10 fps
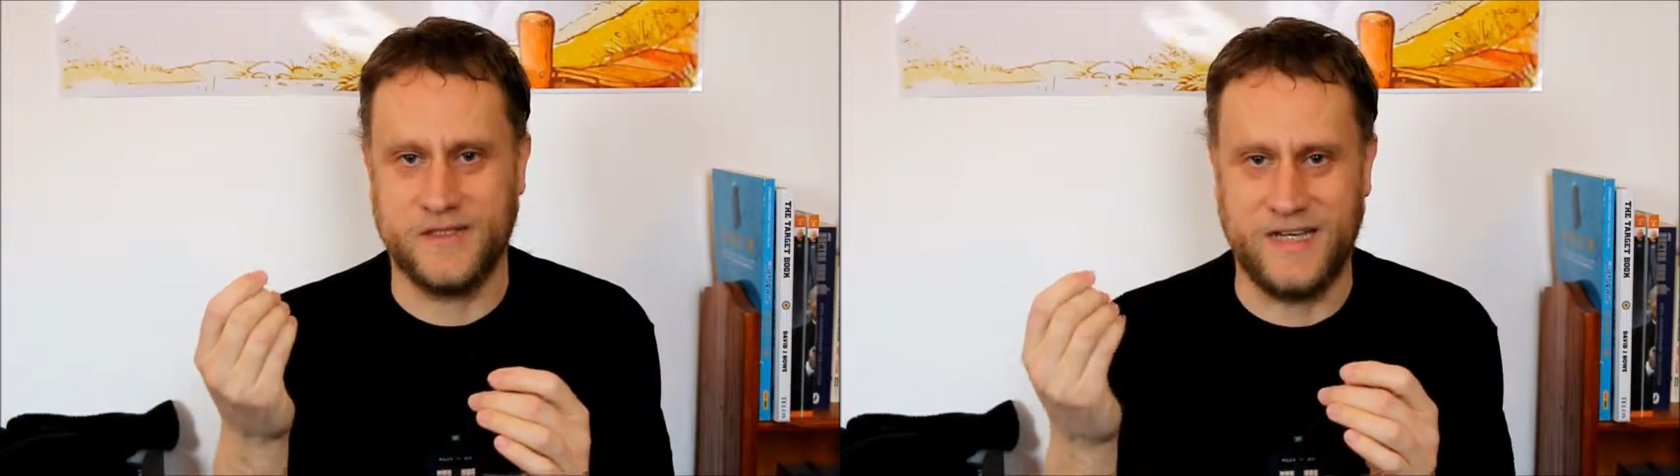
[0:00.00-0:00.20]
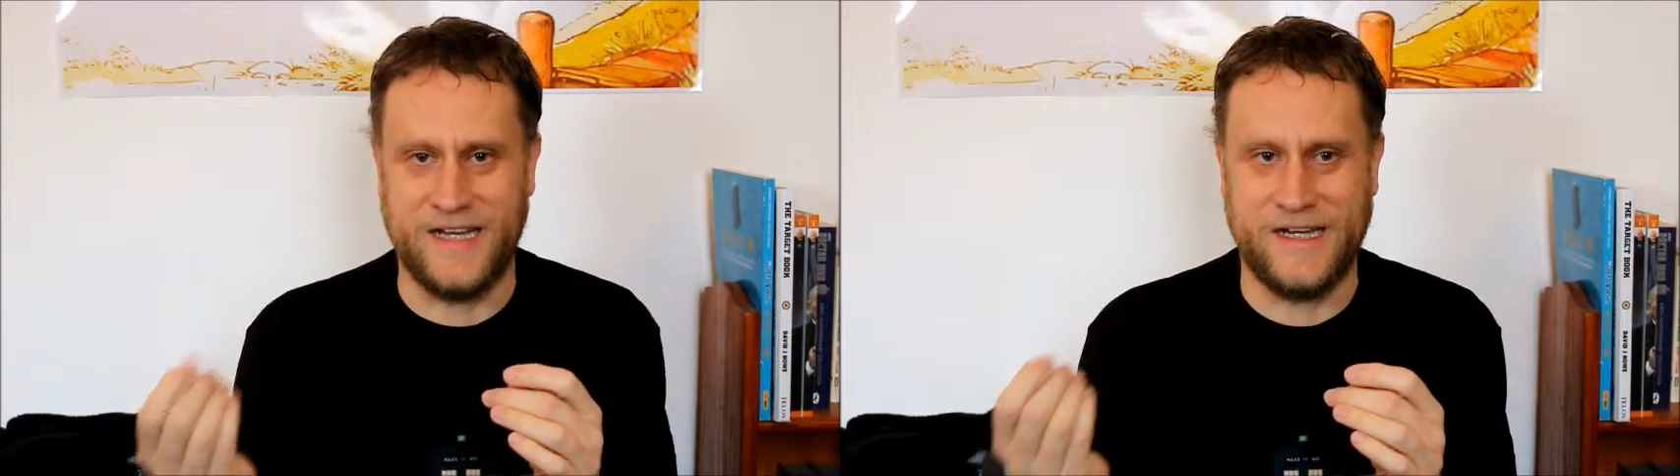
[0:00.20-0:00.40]

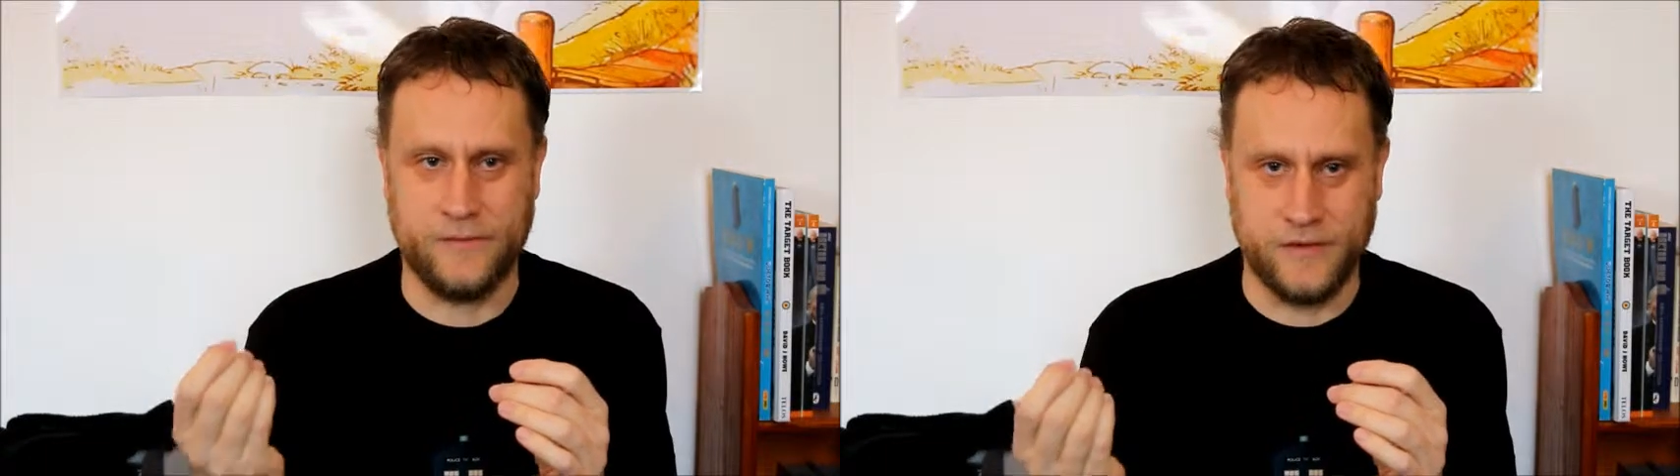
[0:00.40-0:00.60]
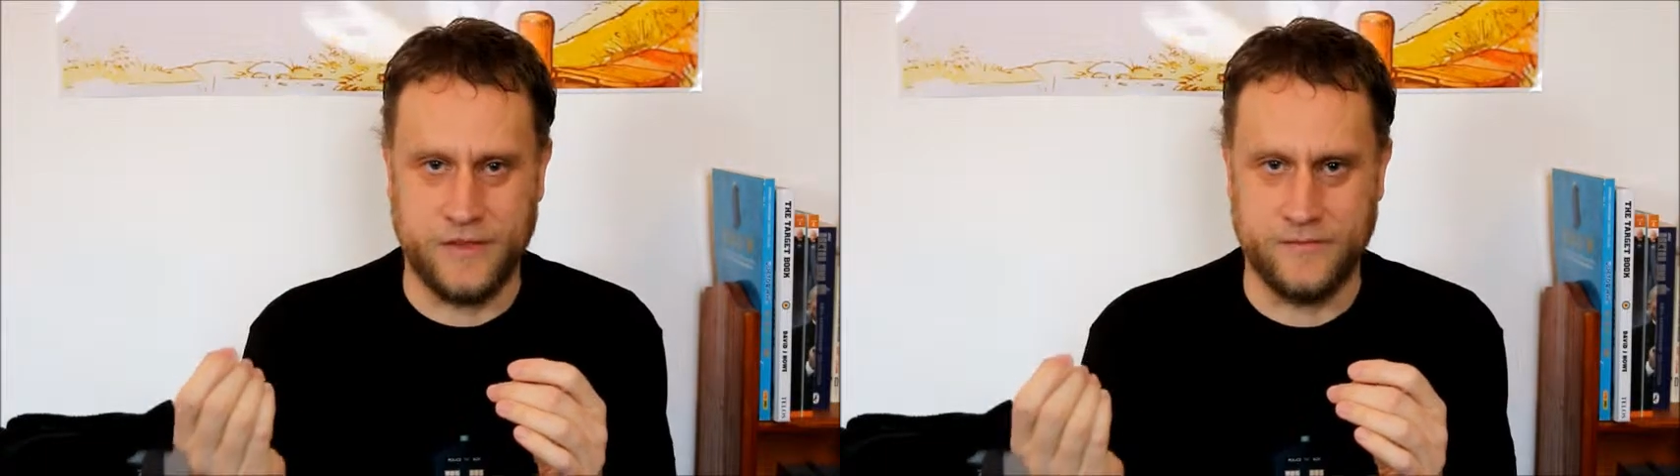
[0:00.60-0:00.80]
has
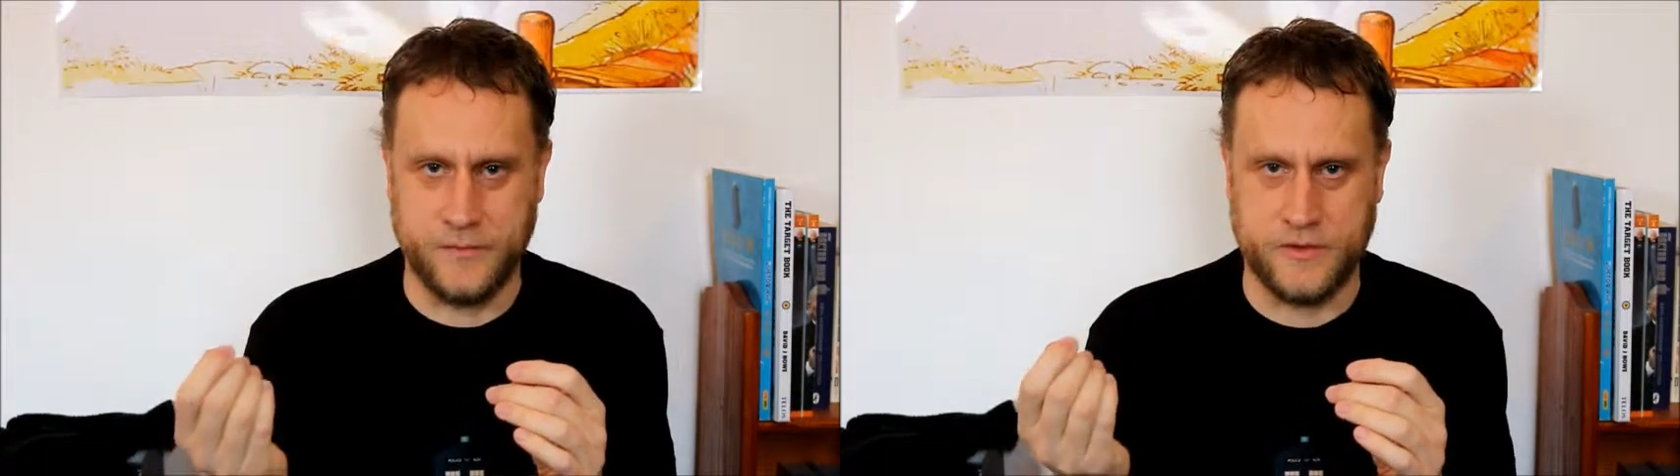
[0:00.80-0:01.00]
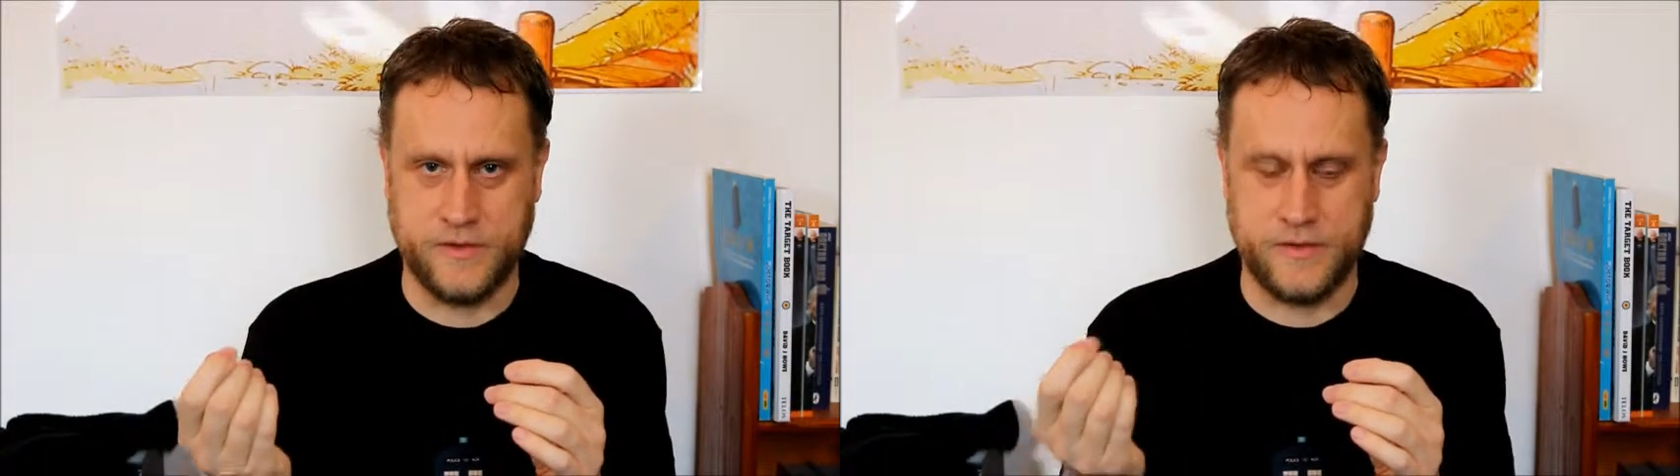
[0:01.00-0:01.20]
allowed the
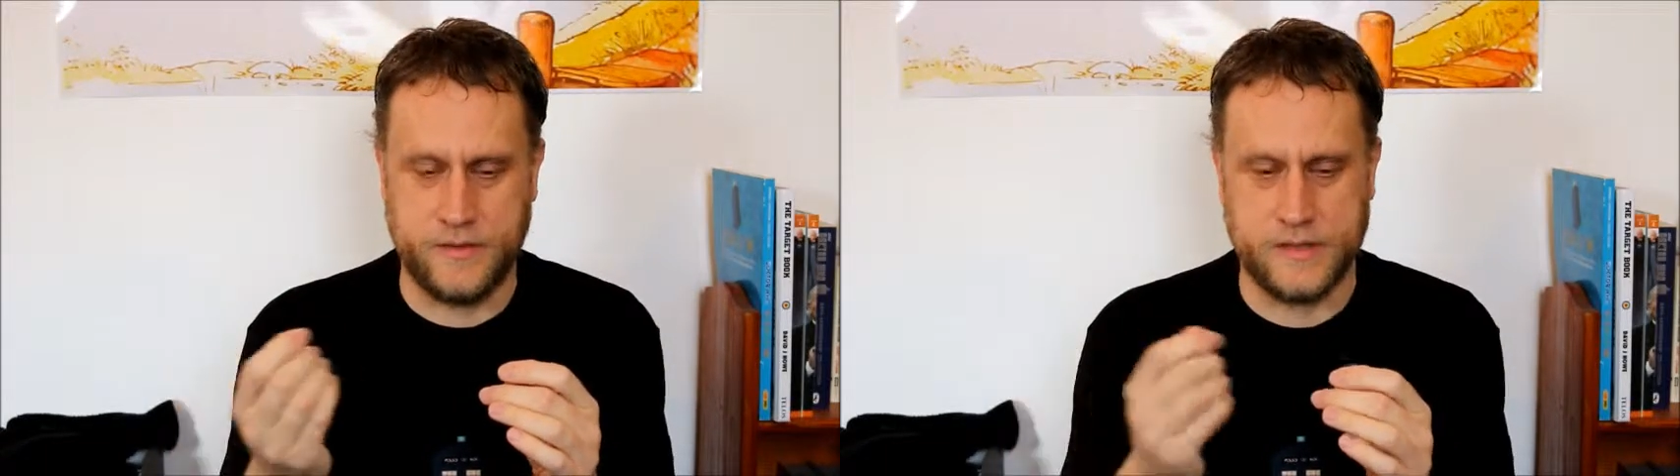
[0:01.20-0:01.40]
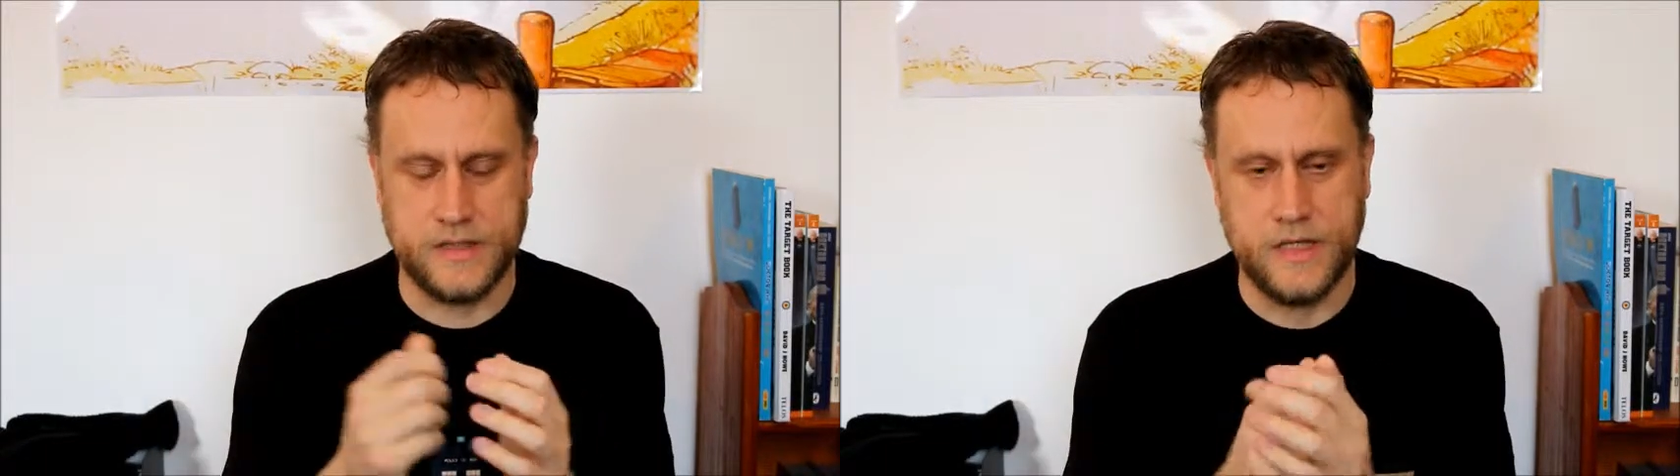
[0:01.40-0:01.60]
government to do
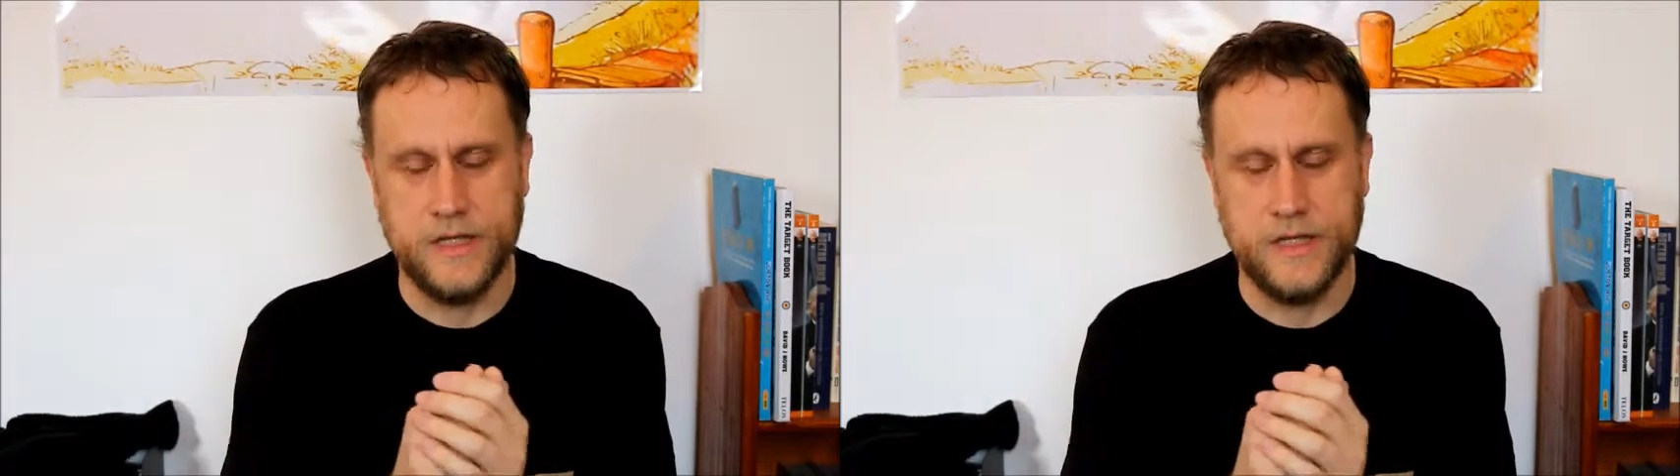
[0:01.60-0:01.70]
it.